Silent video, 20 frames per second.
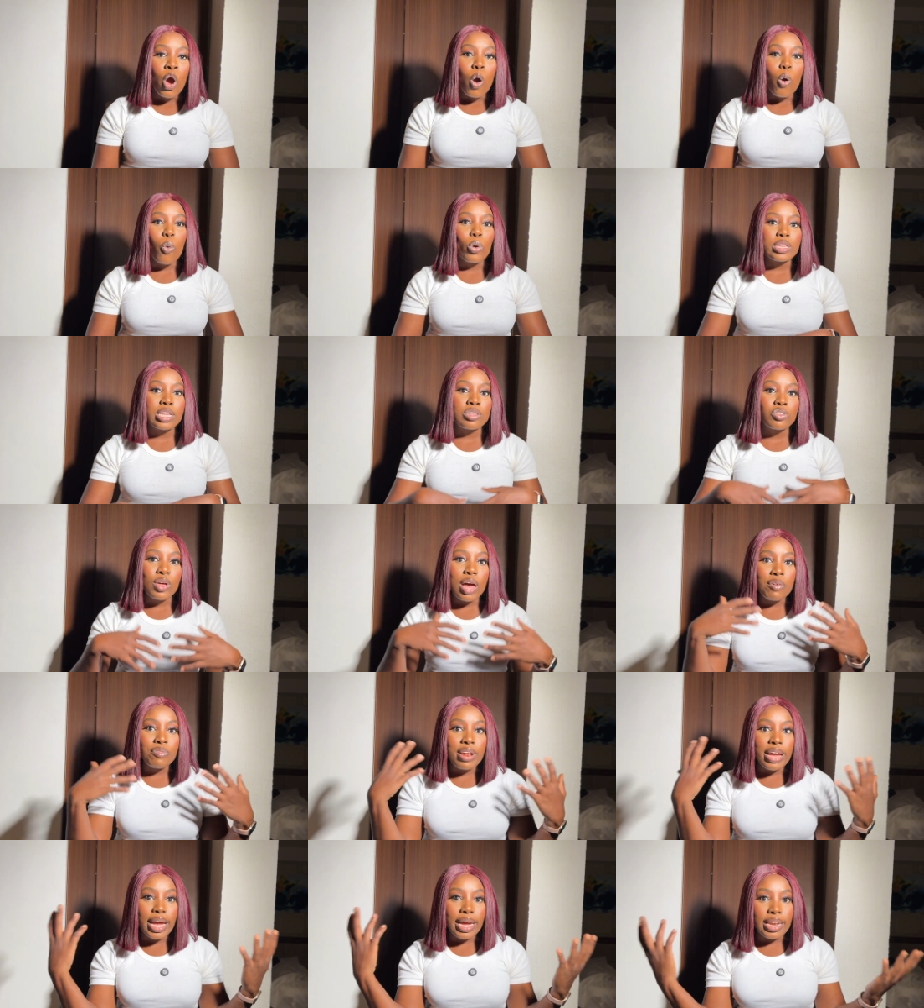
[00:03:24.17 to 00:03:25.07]
We wanted to
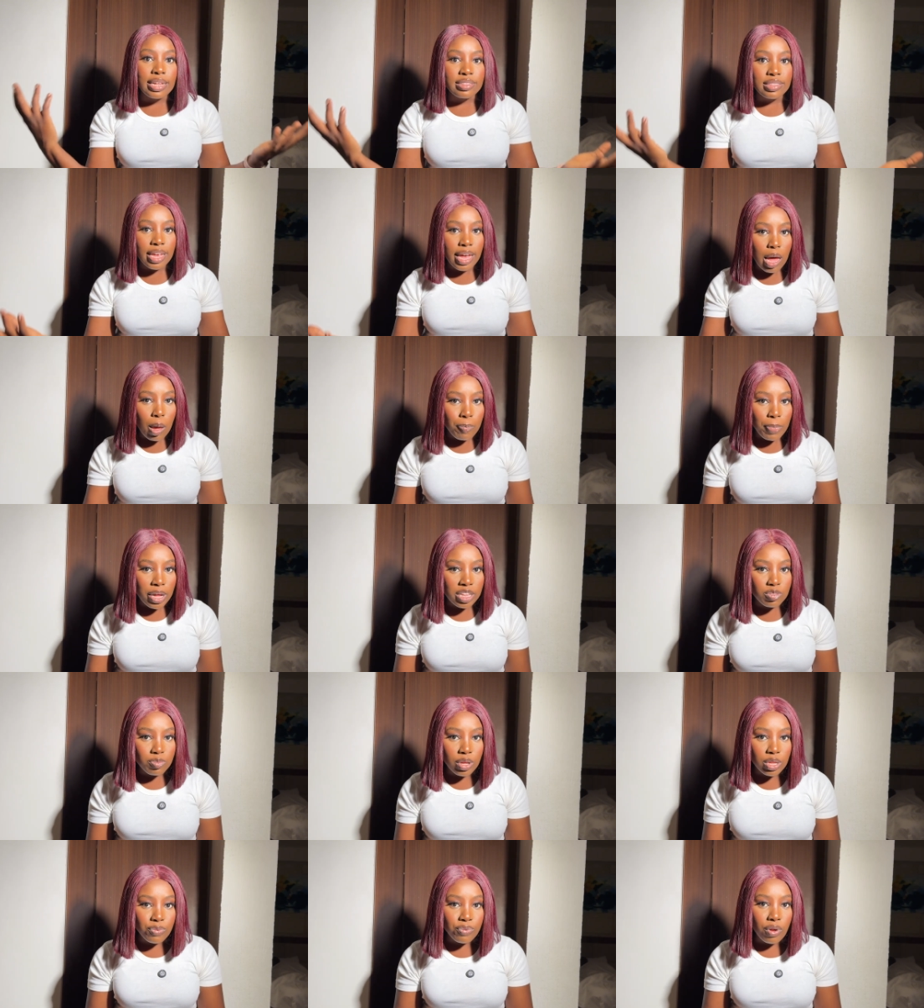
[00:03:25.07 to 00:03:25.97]
have like an entire
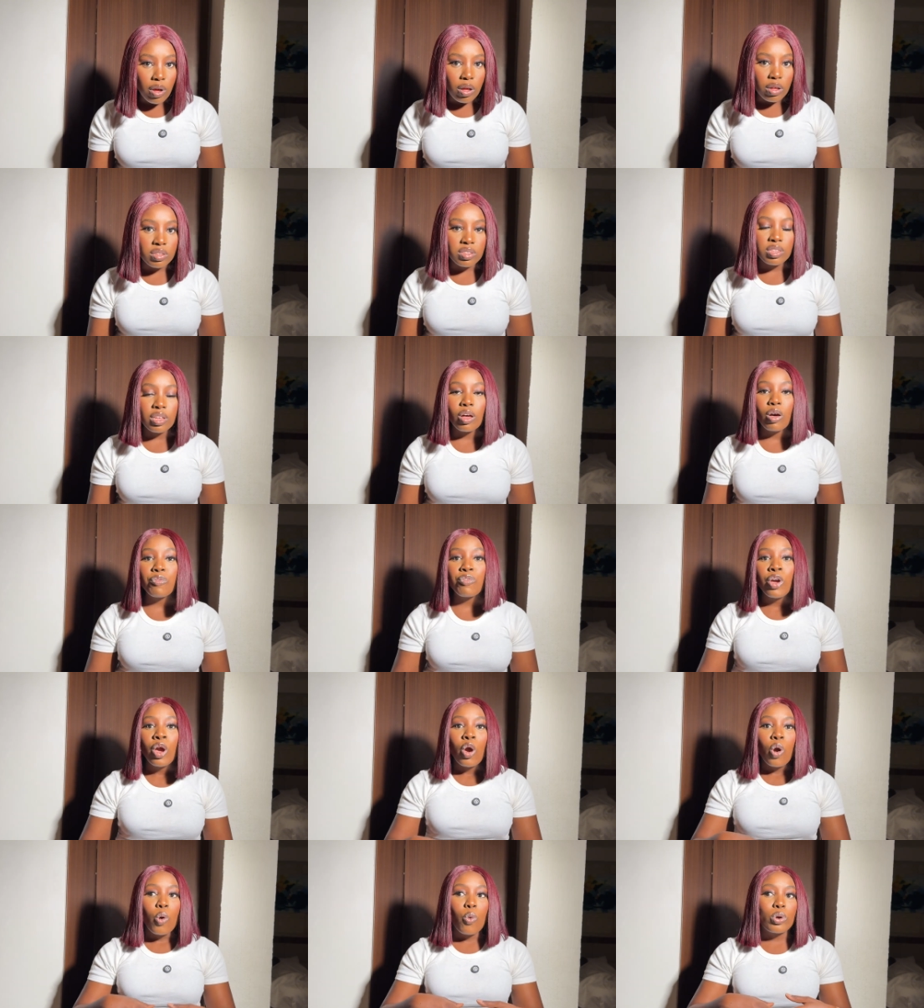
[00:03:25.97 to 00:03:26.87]
apartment for ourselves.
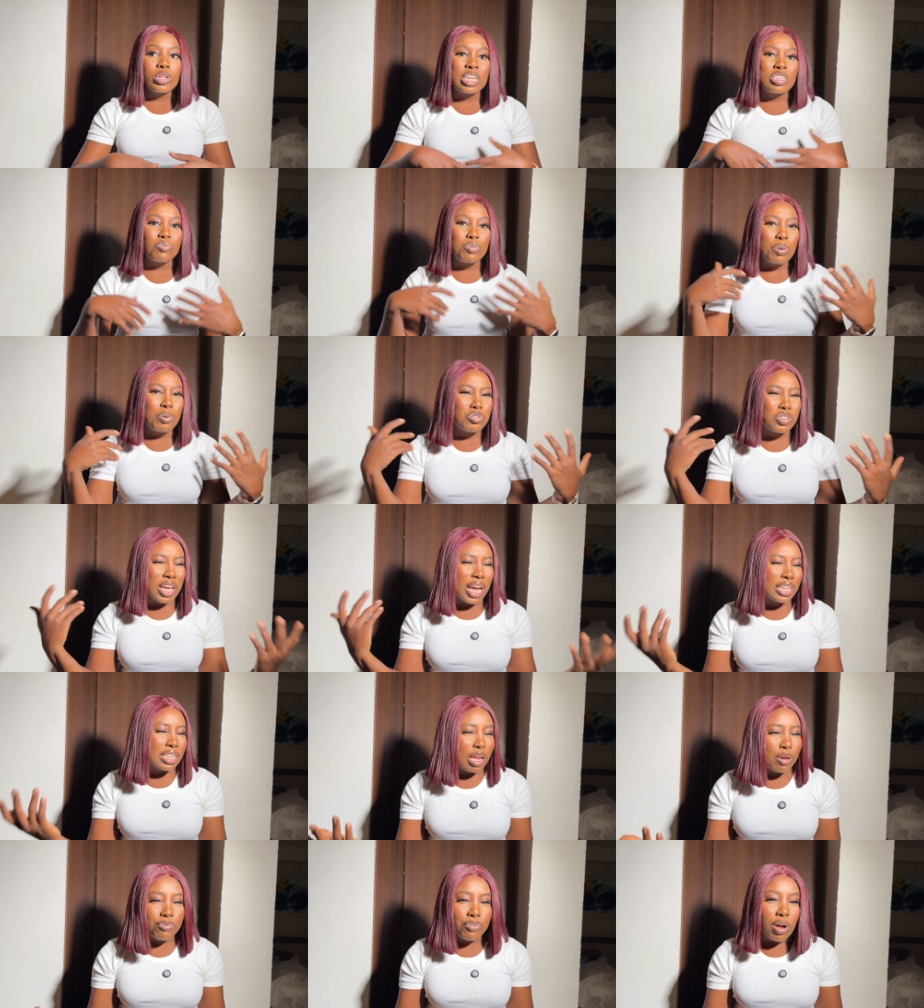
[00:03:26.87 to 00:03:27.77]
We wanted to be able to
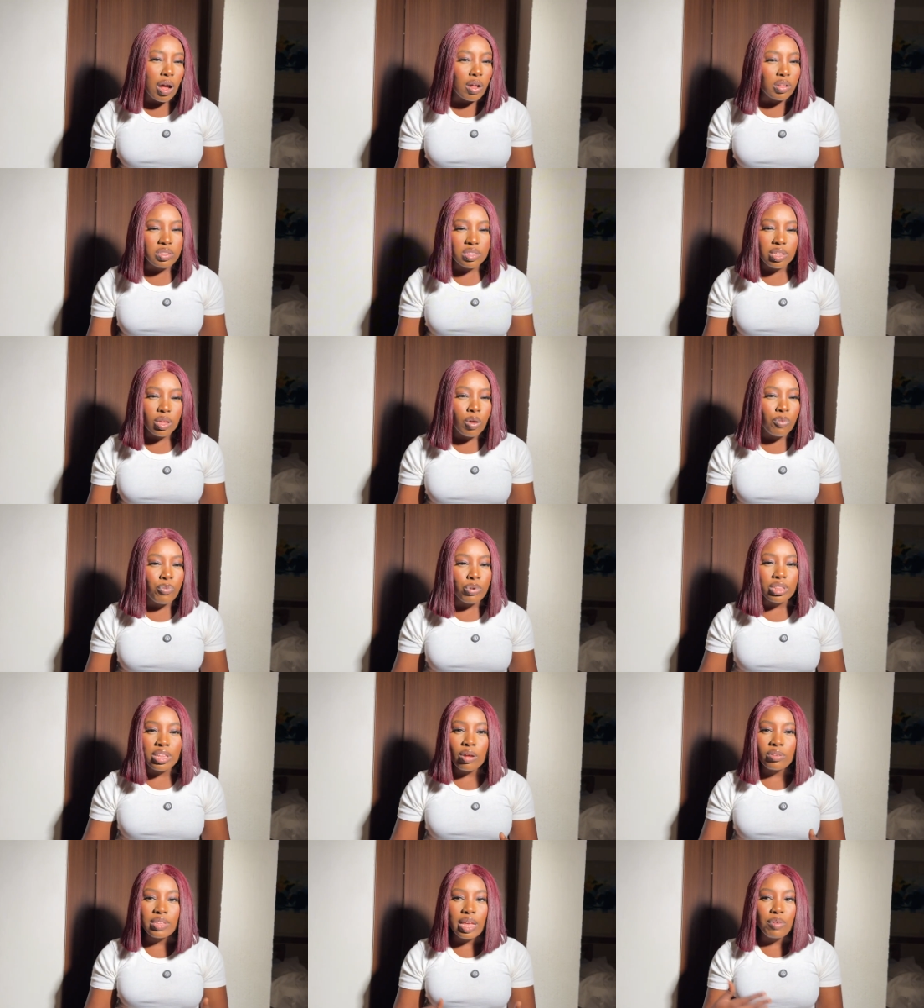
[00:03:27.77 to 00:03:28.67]
cater for ourselves
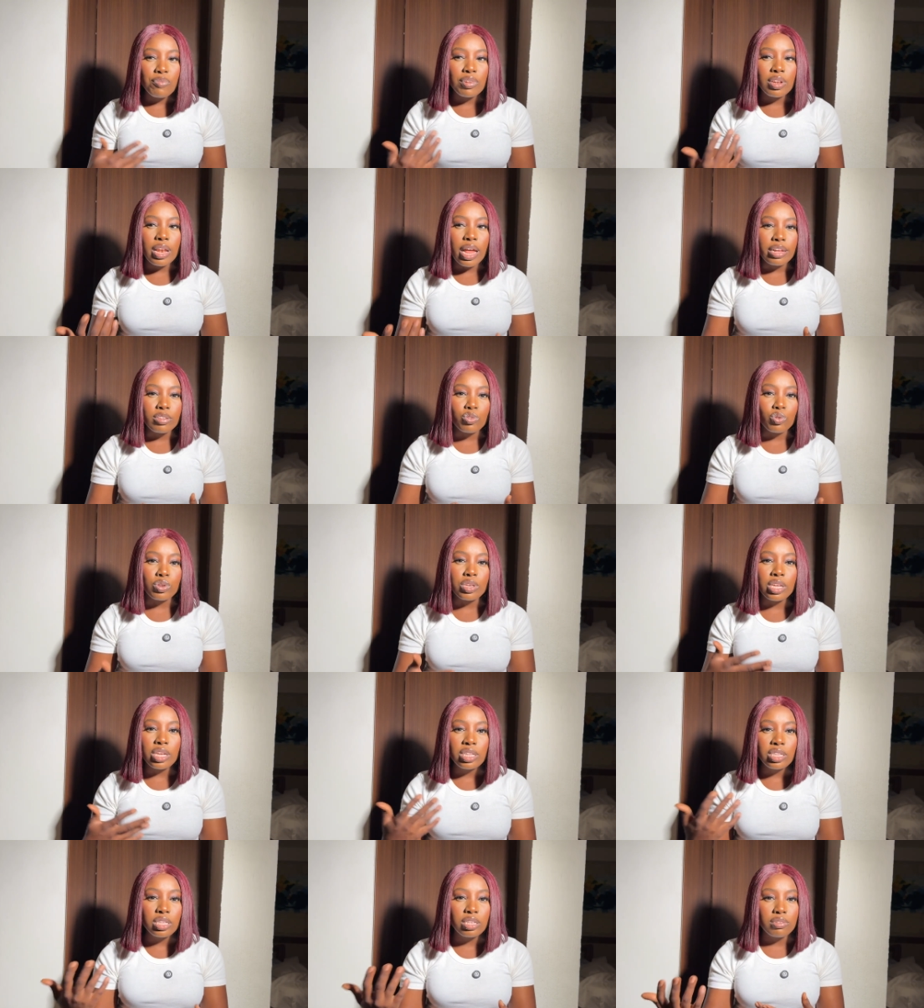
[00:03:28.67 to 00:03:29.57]
without having like to
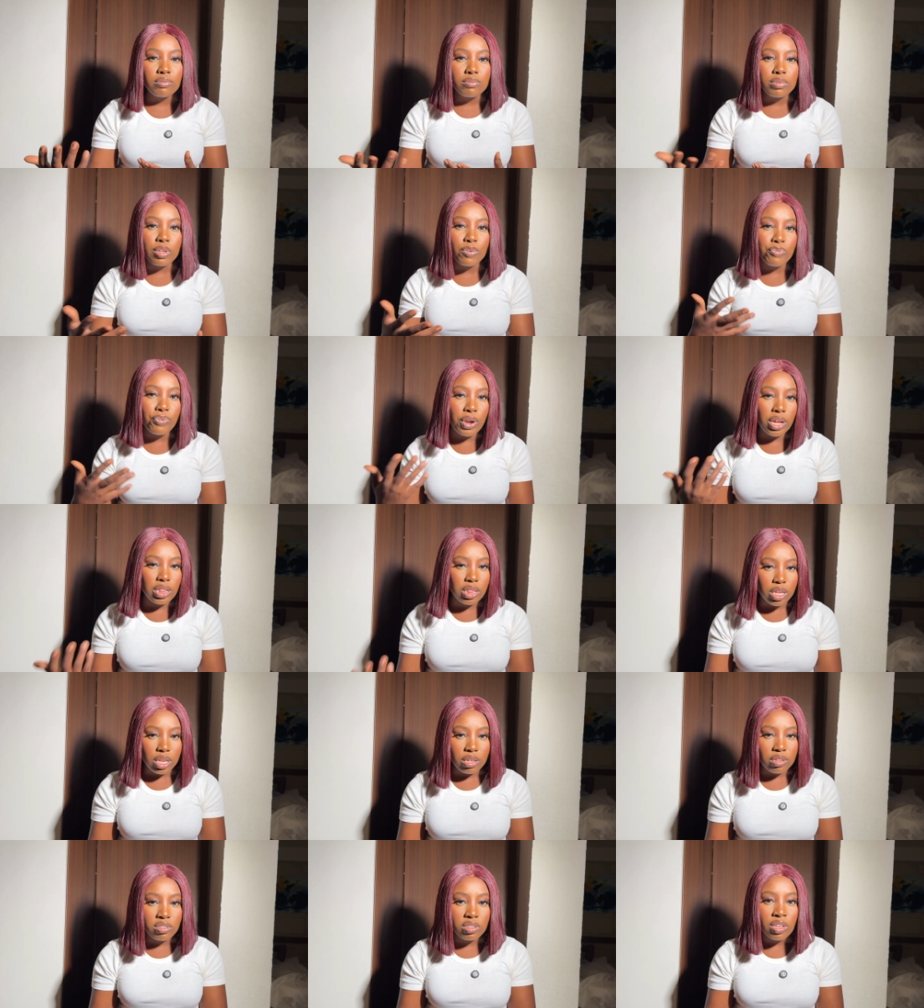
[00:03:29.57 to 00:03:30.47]
need different
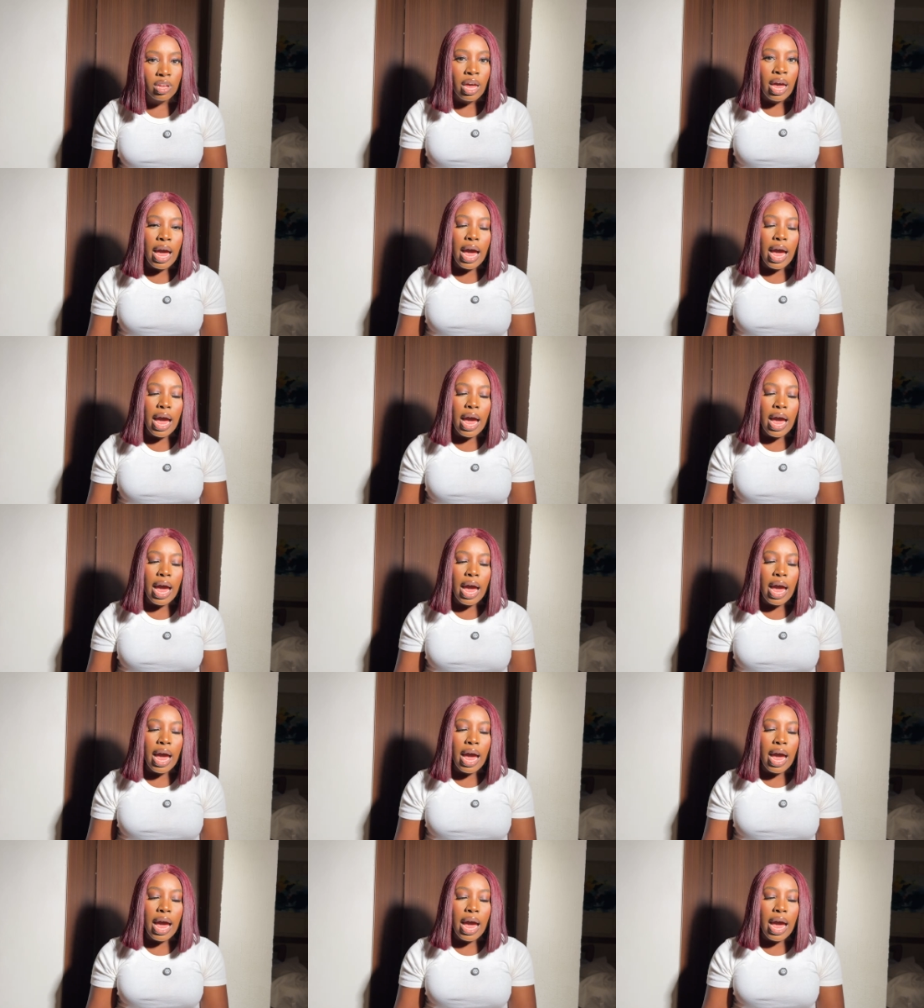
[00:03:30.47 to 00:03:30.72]
things.